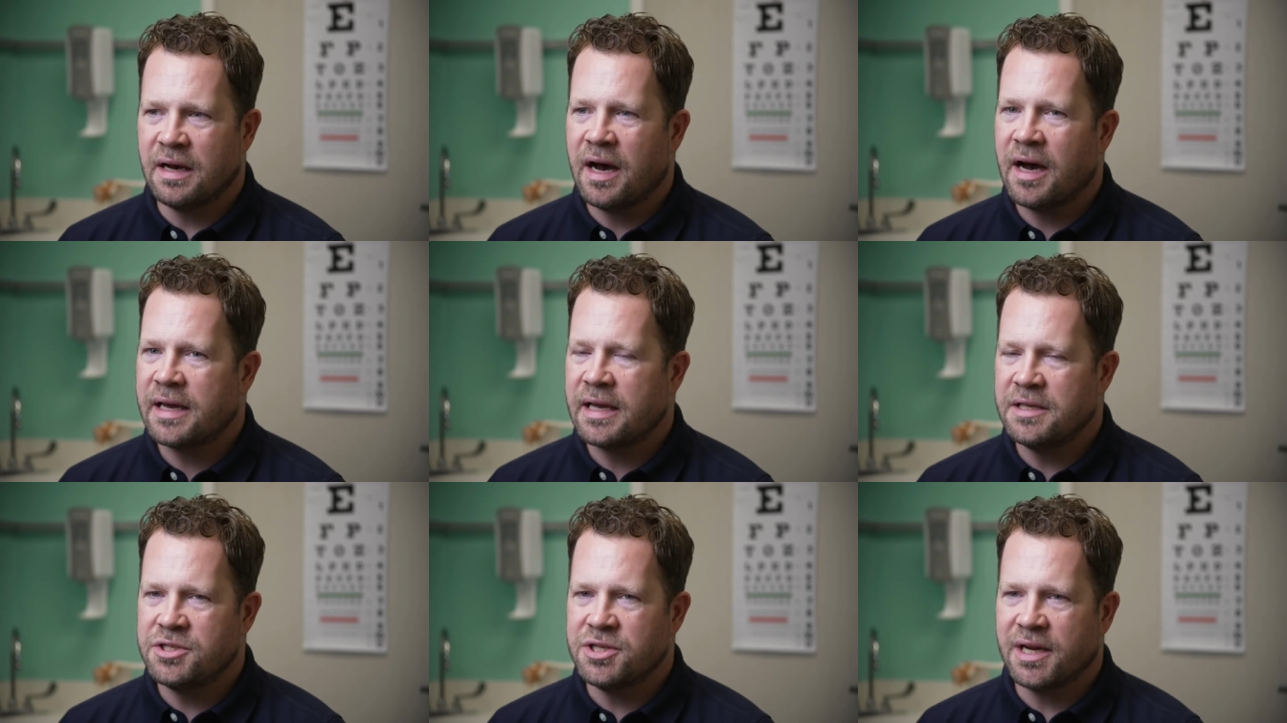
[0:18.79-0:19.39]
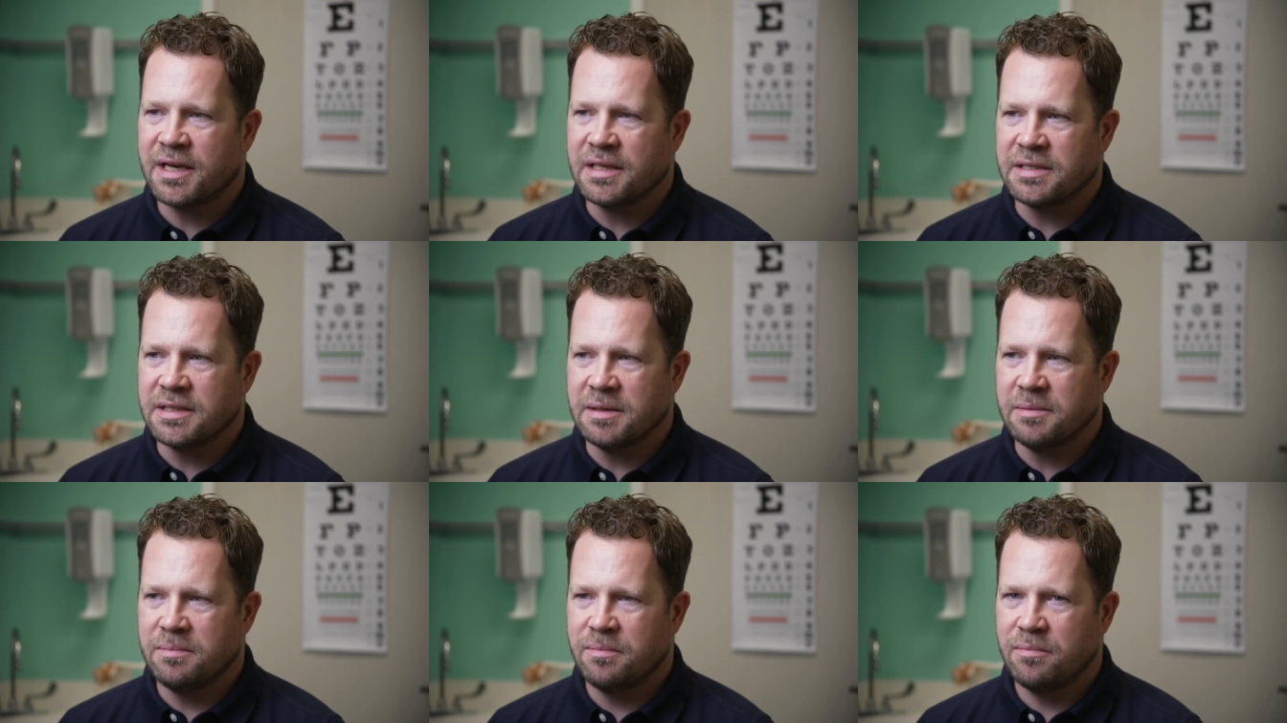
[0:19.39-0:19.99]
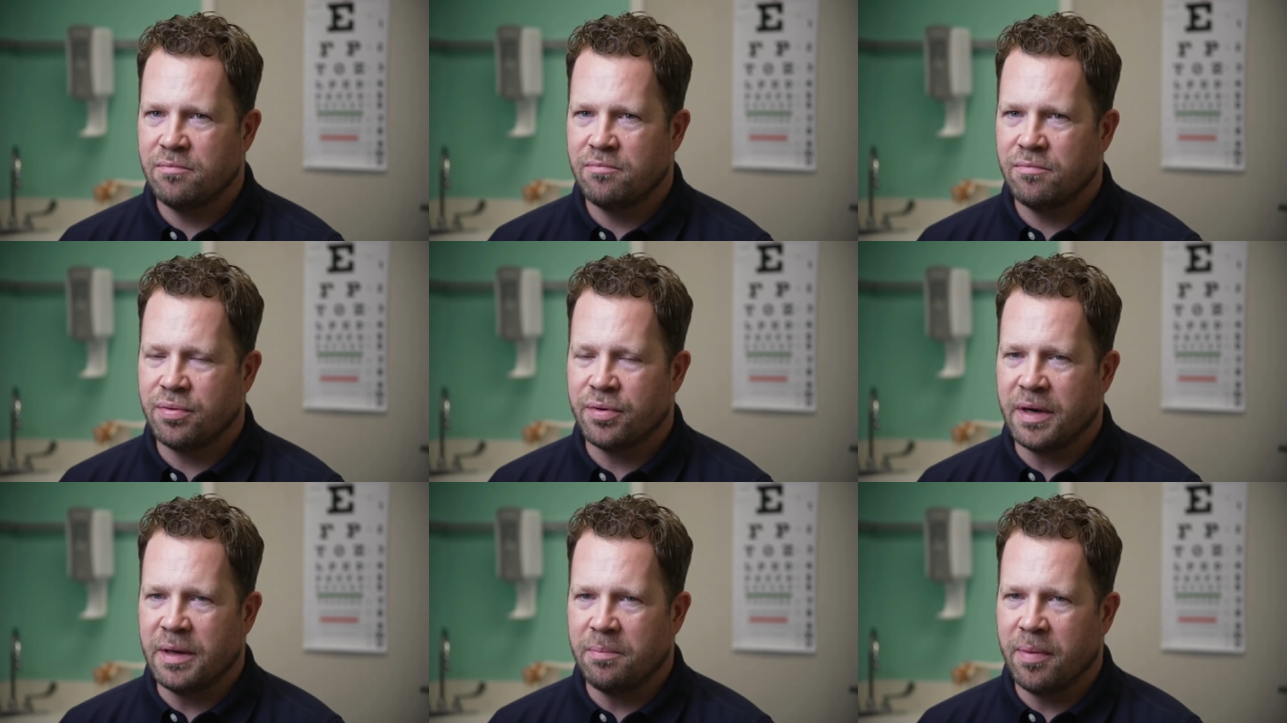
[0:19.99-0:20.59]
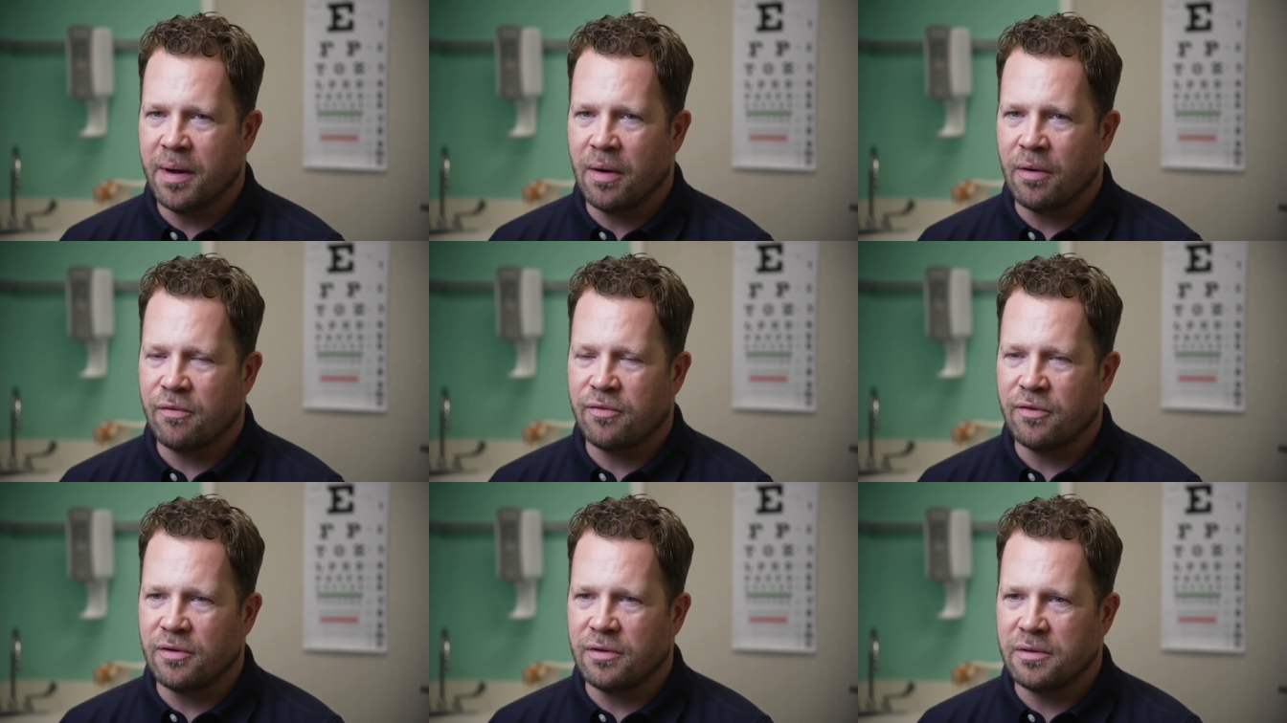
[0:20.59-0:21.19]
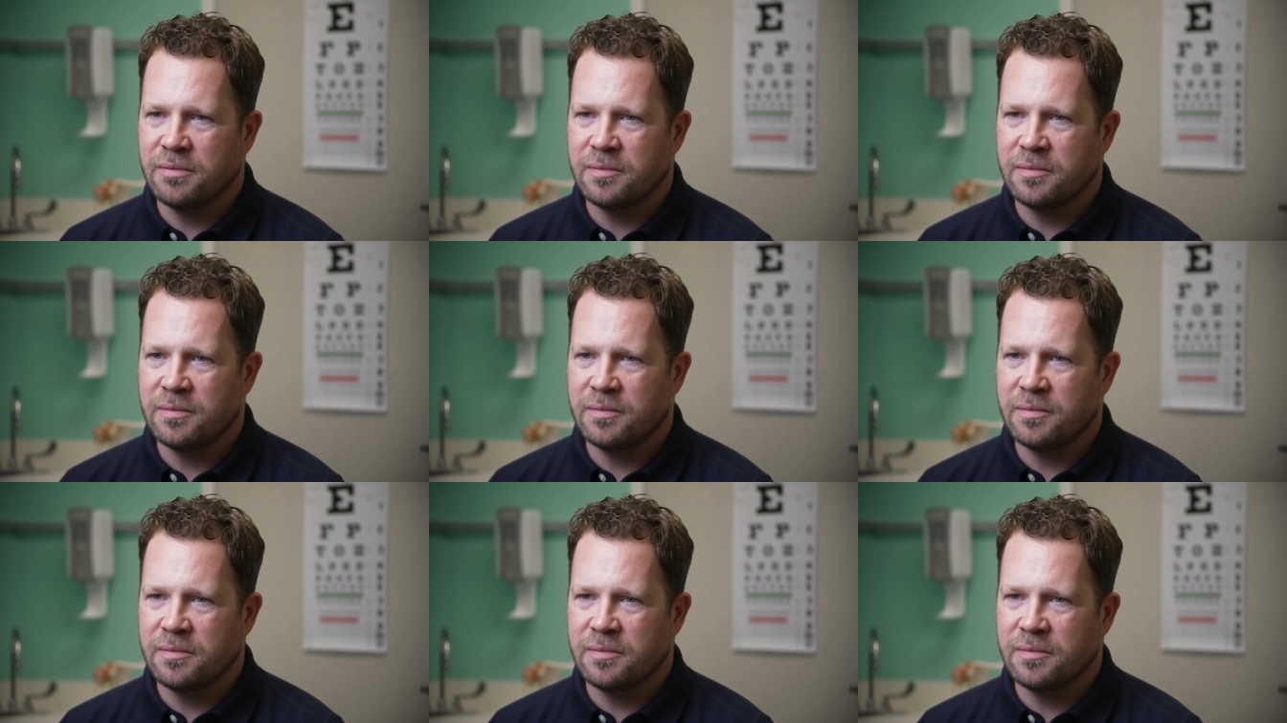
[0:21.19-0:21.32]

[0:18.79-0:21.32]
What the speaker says: hockey check is a pretty powerful